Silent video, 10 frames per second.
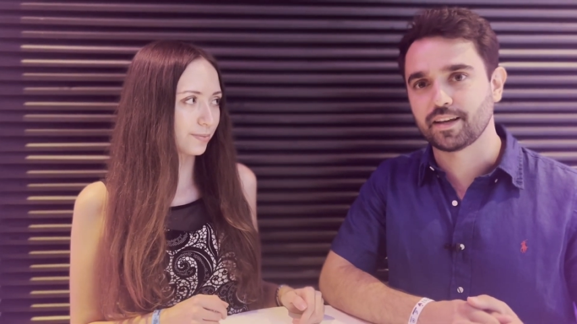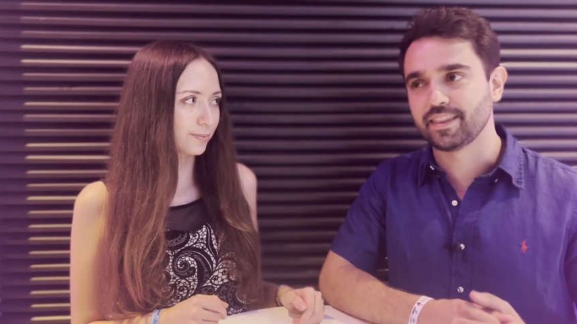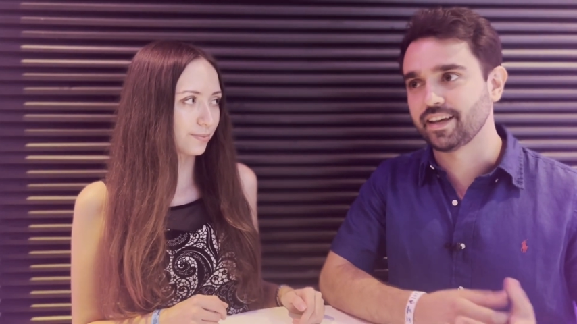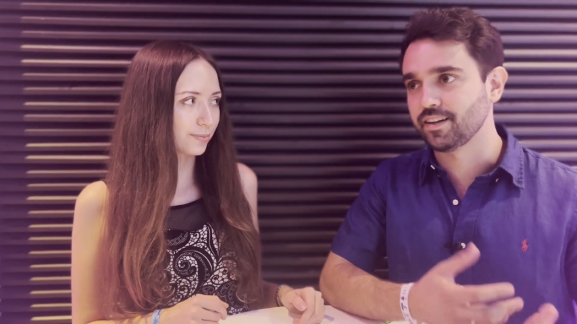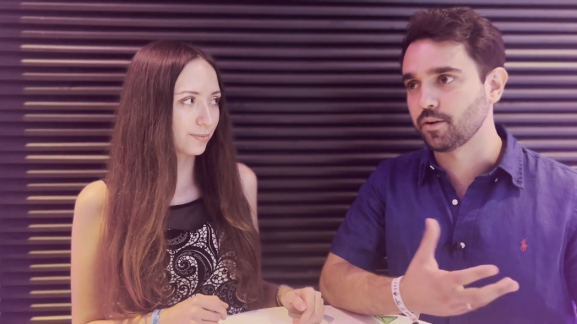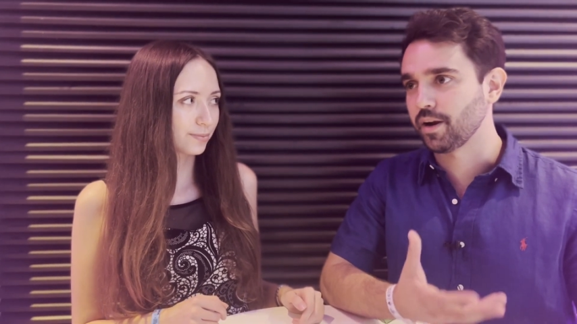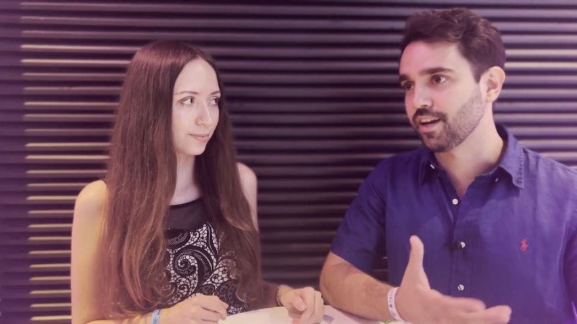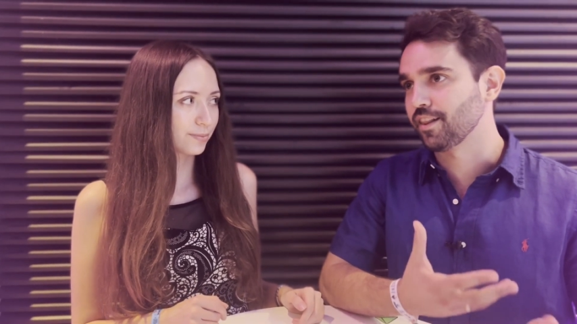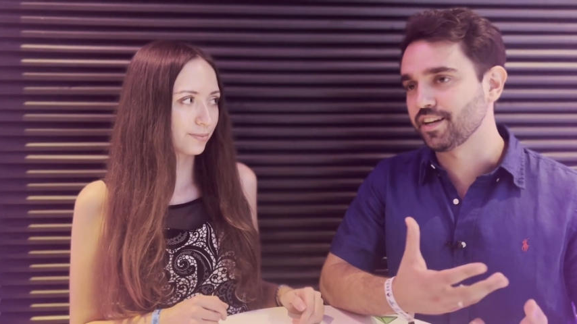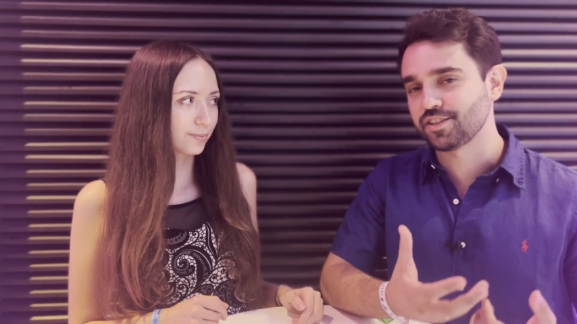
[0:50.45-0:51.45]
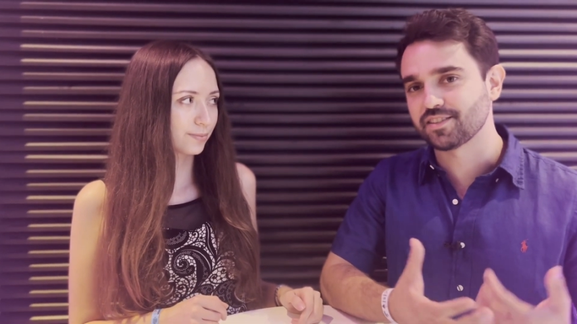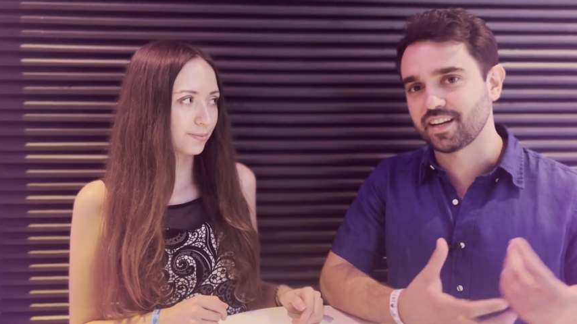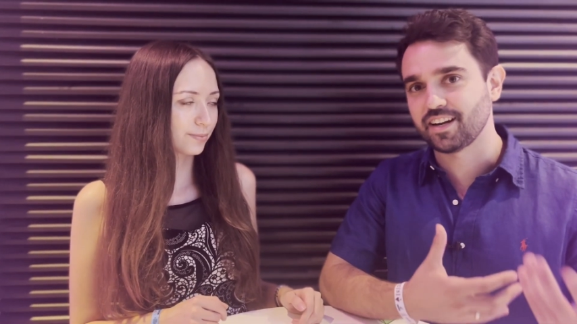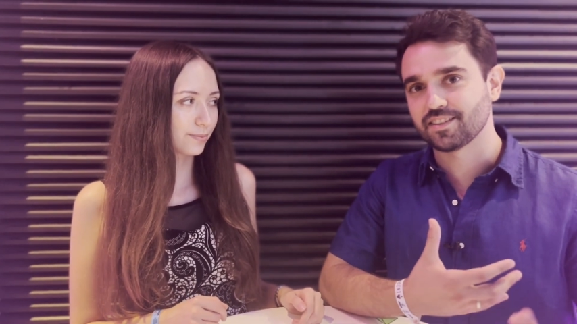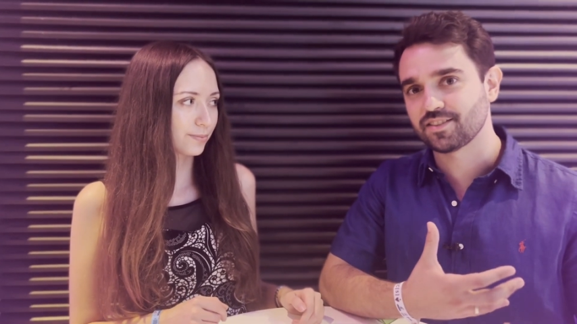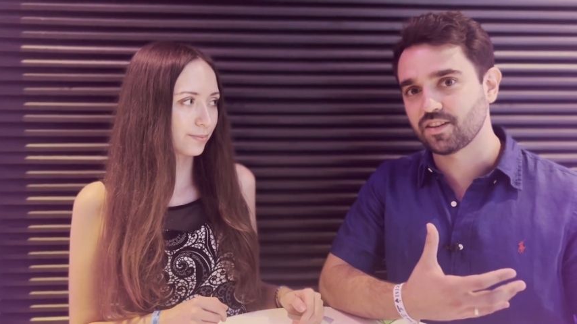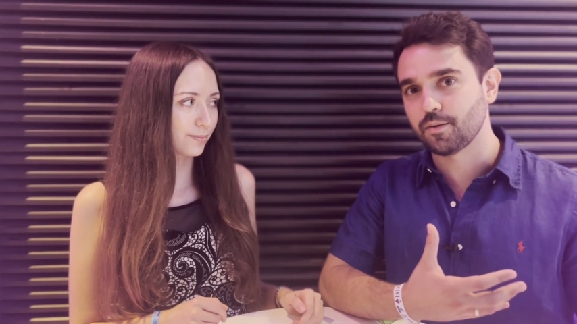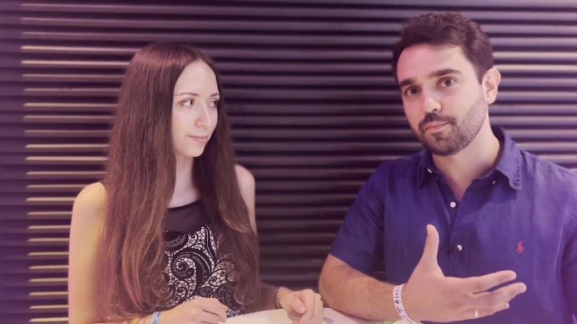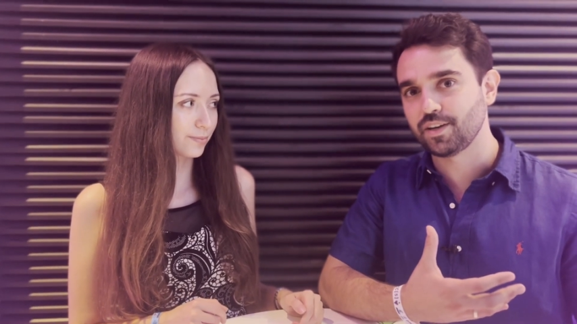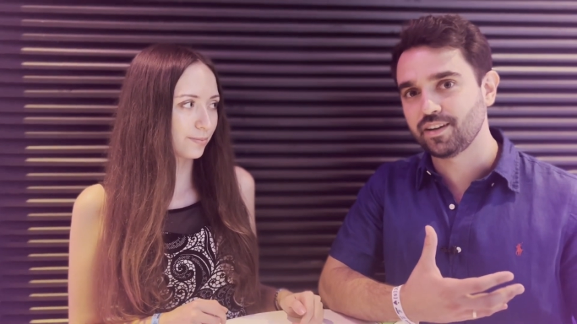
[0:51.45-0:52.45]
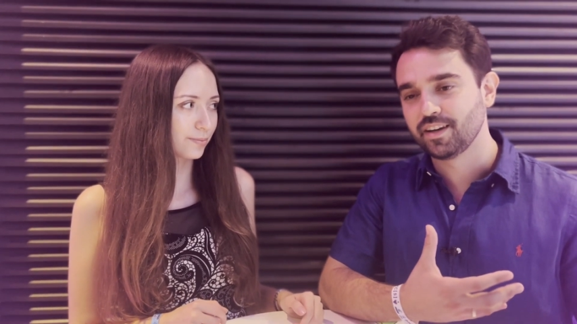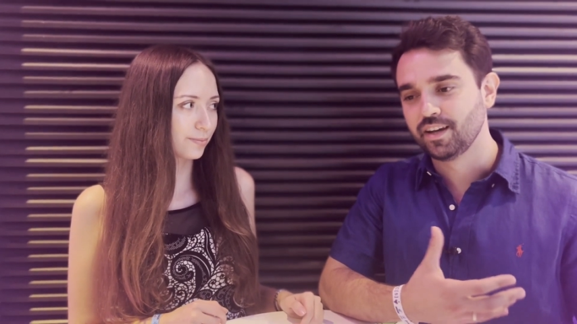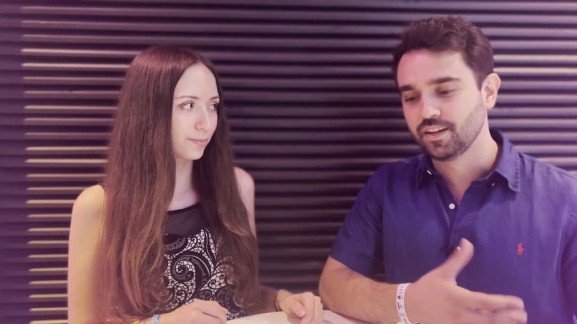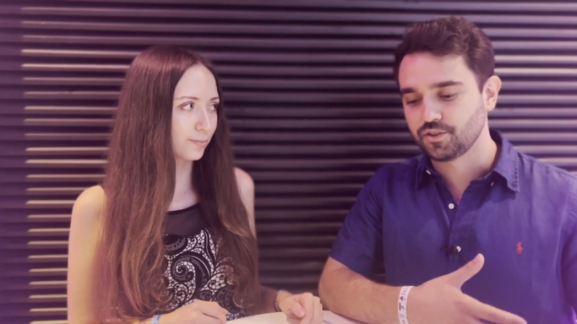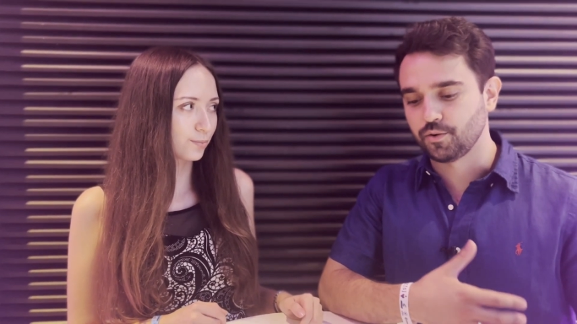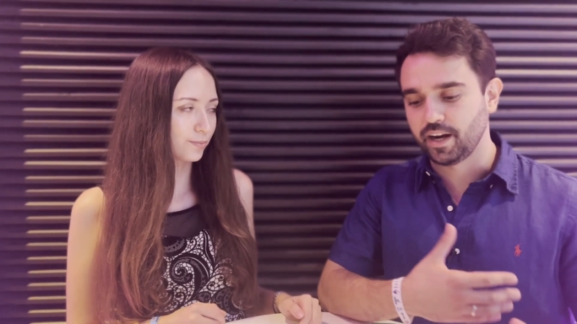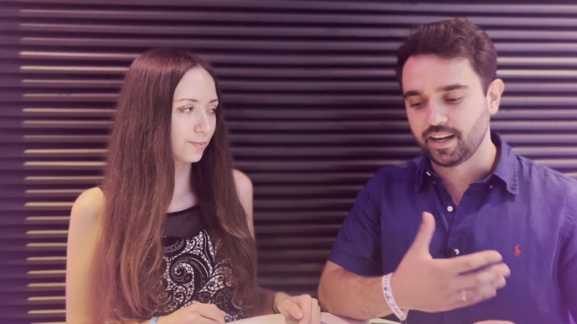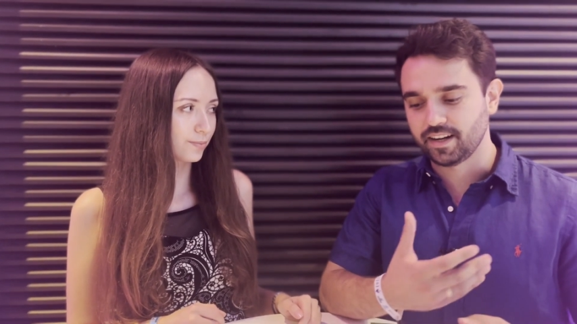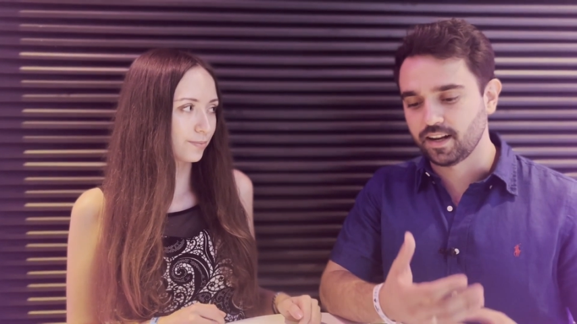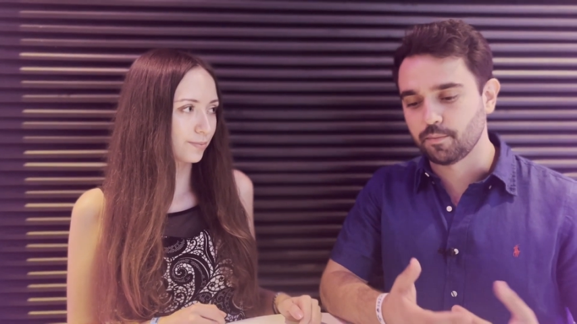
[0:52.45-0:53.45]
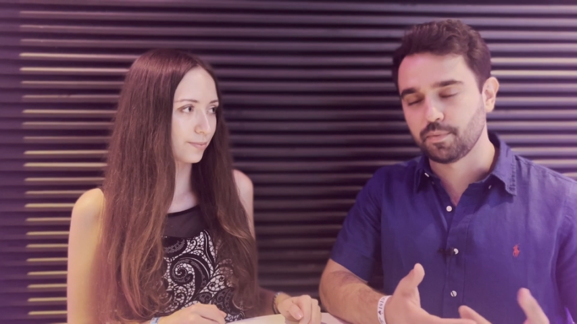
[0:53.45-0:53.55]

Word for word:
Speaker 1: and then the regulations kind of stopped me. So I ended